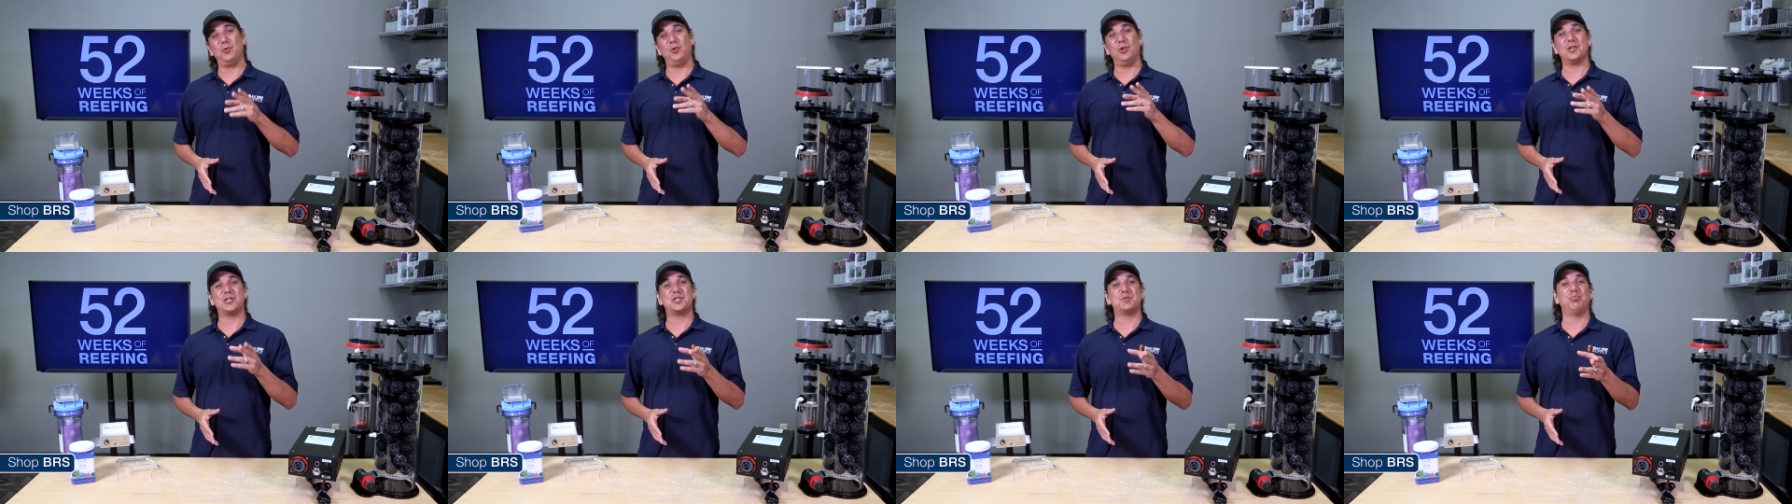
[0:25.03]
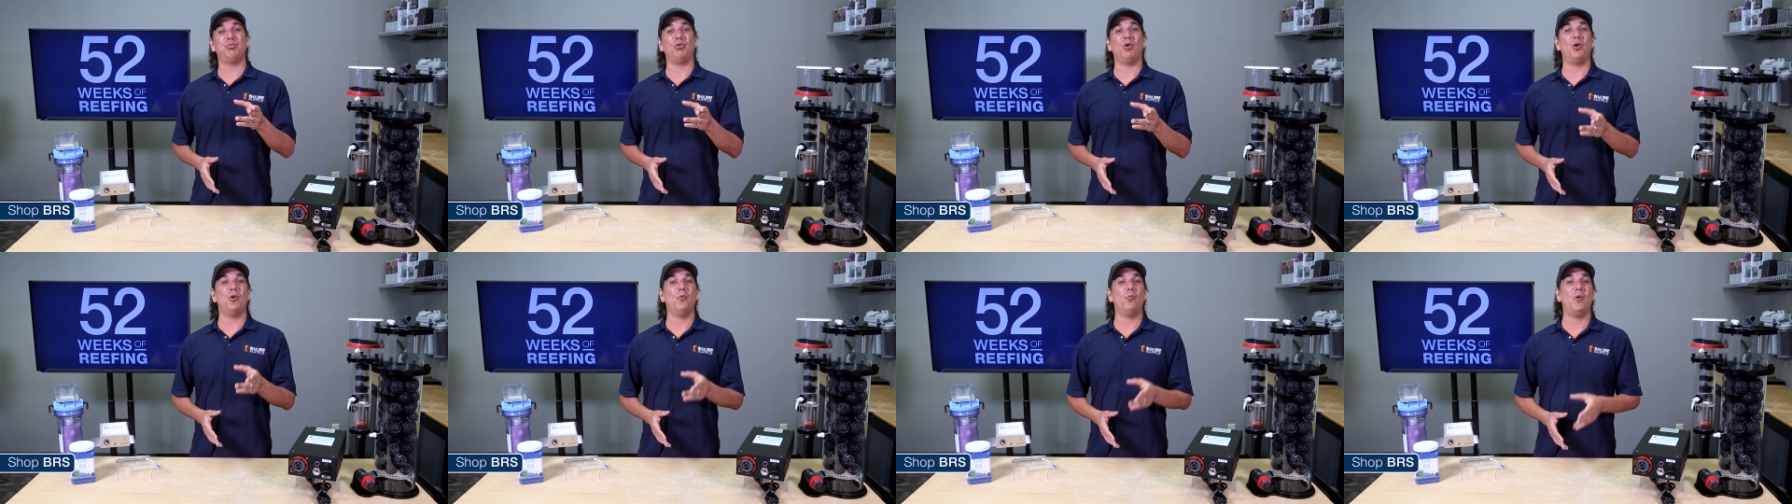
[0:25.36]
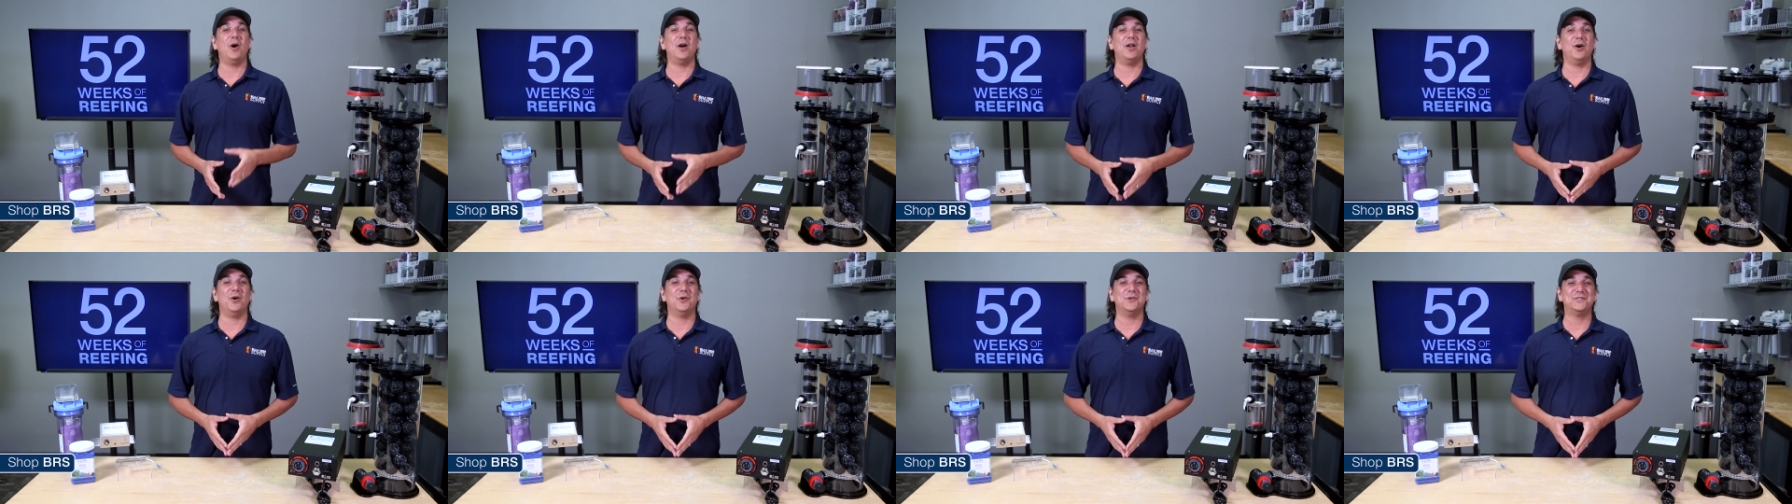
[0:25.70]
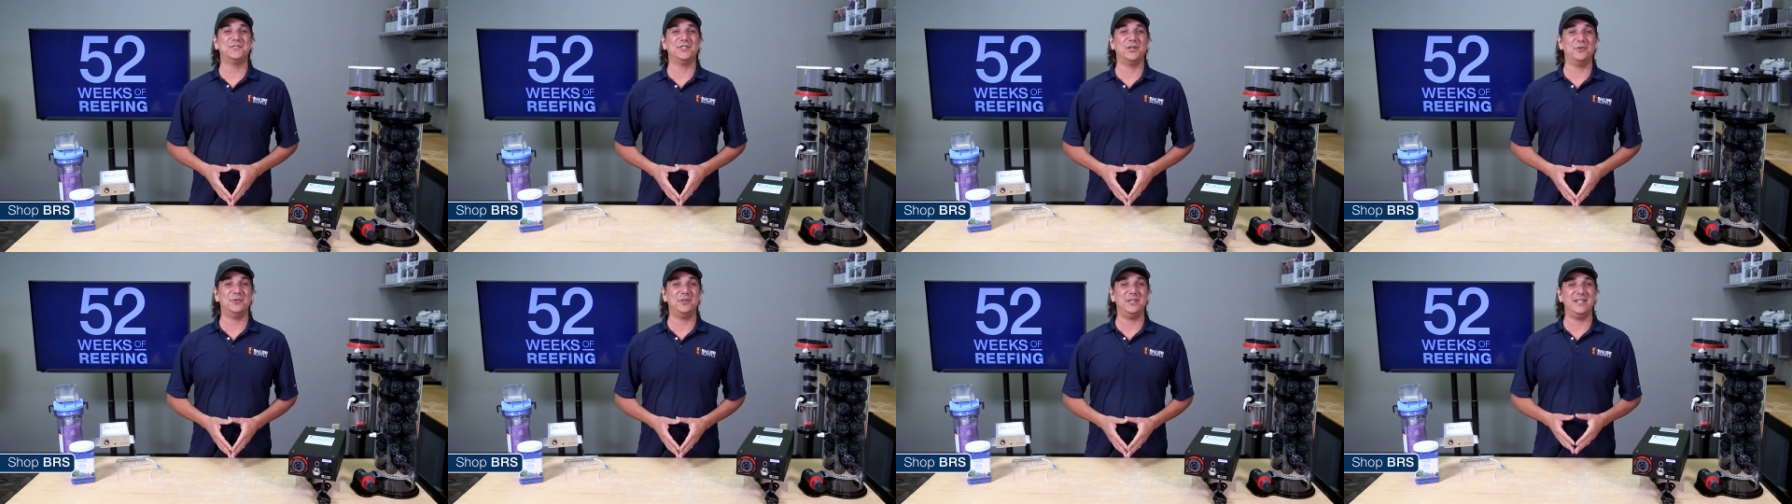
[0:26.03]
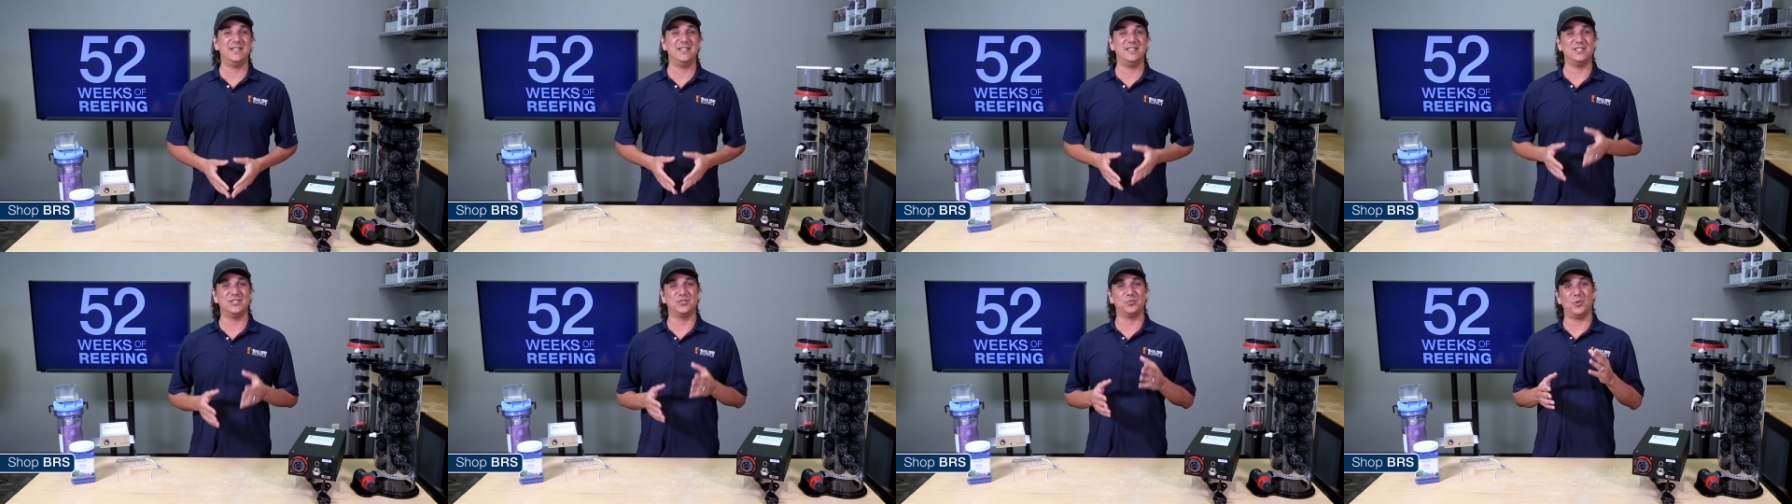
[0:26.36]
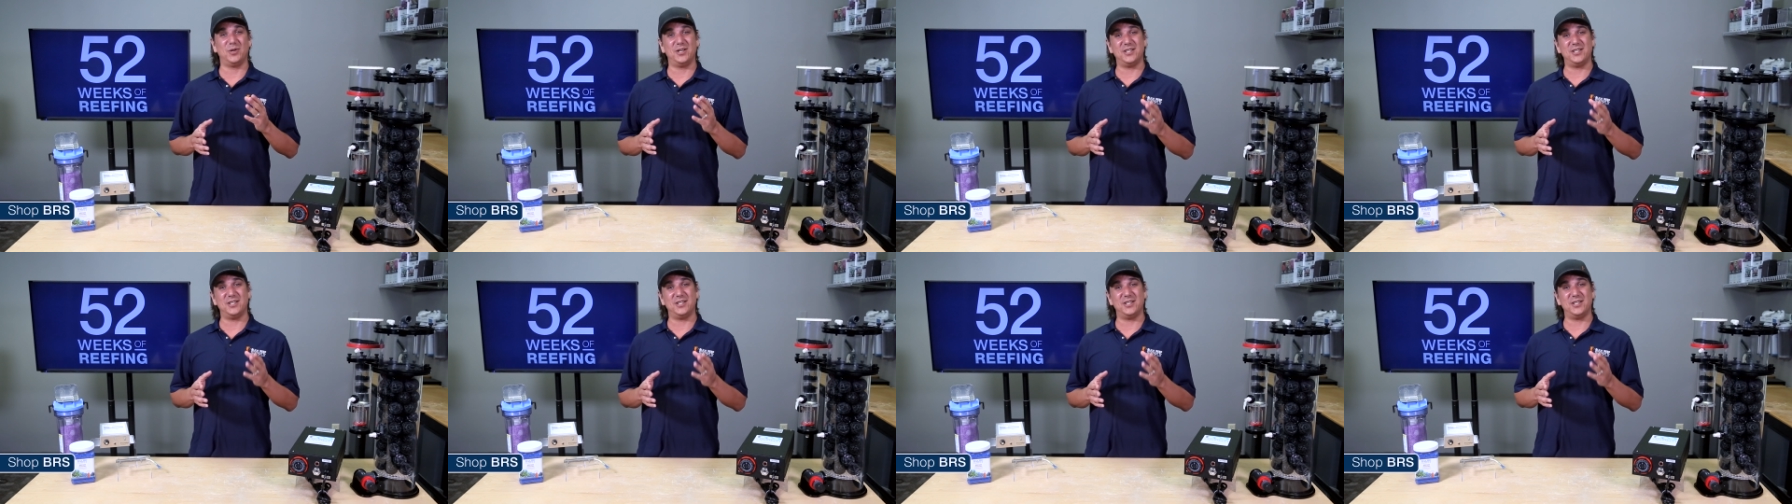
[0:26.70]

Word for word: We'll explore what ozone is,